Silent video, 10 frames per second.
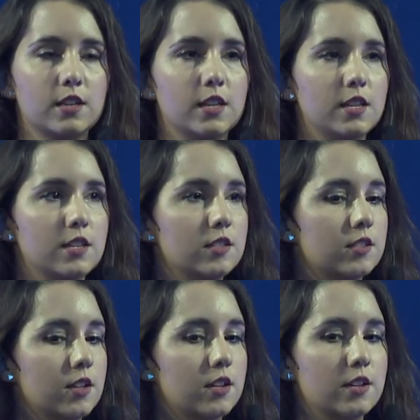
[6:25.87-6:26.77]
is
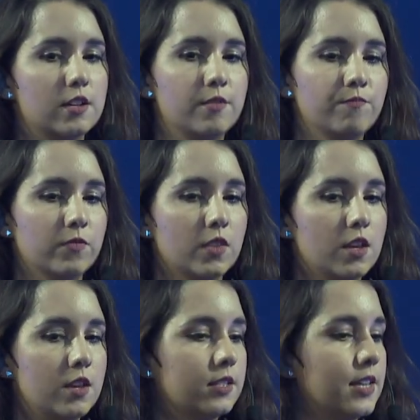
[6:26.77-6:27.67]

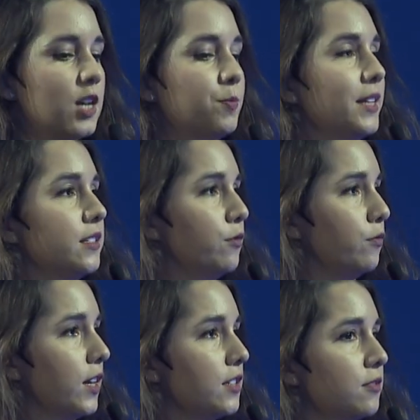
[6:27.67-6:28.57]
sad, pensive
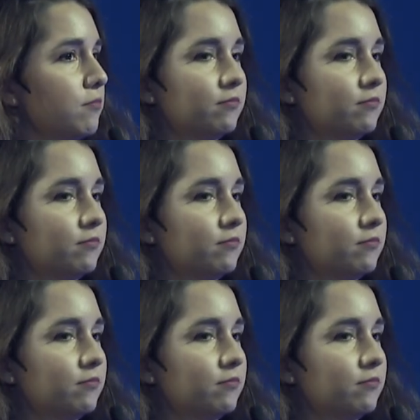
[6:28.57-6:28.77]
face.